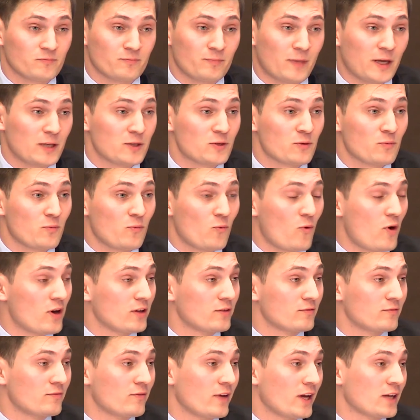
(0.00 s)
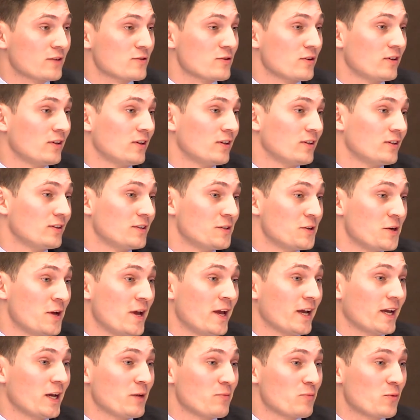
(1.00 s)
Pentium 1 Vectra
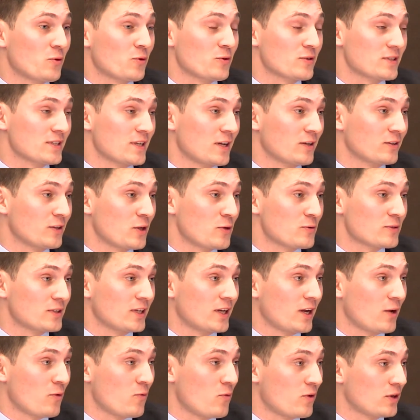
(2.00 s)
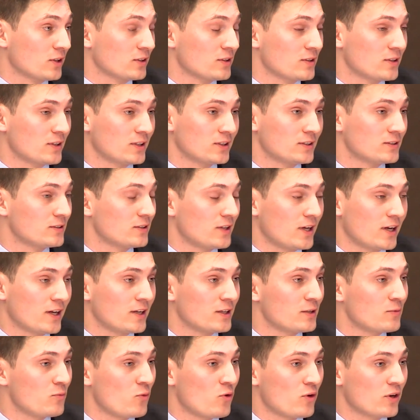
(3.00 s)
computers are those that I worked, not
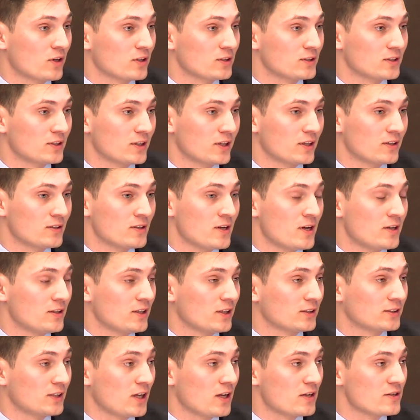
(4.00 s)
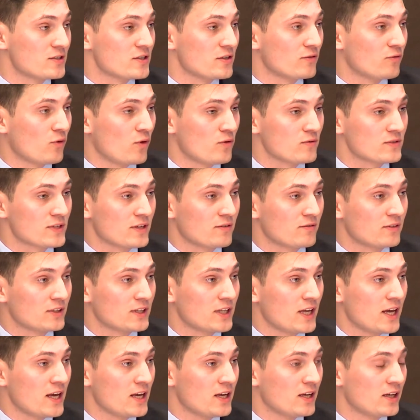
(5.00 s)
anymore. Technology evolves every
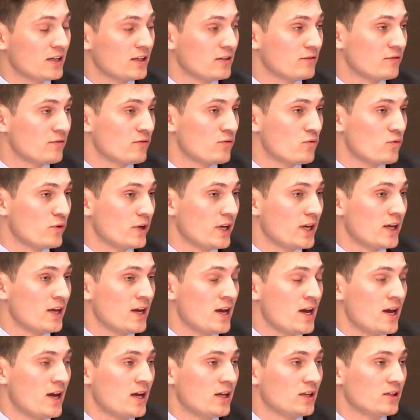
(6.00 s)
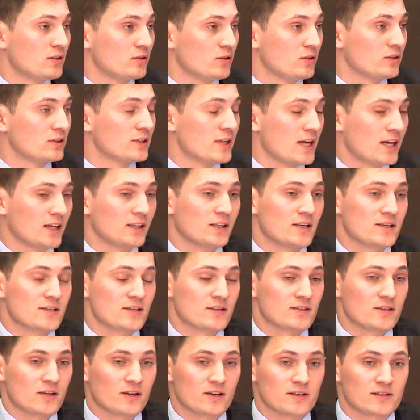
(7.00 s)
day, and if we do not take
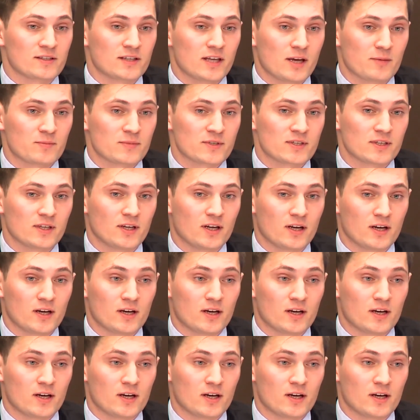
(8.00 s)
necessary steps,